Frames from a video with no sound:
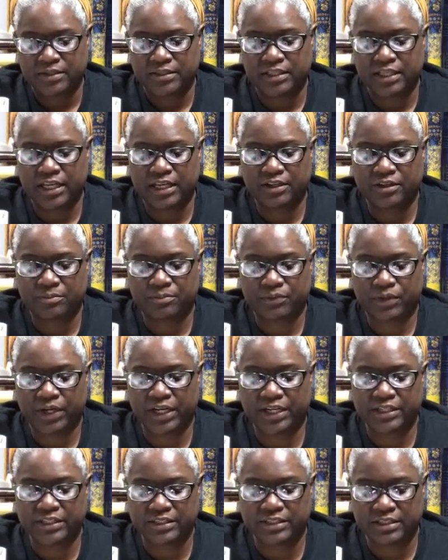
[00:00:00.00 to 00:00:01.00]
Saying the
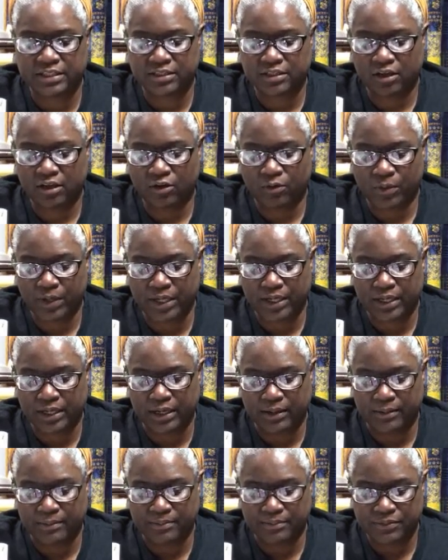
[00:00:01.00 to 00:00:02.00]
brightness is all way
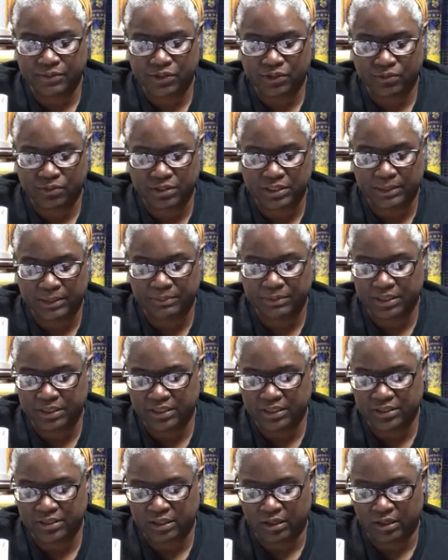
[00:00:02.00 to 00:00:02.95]
up, so something is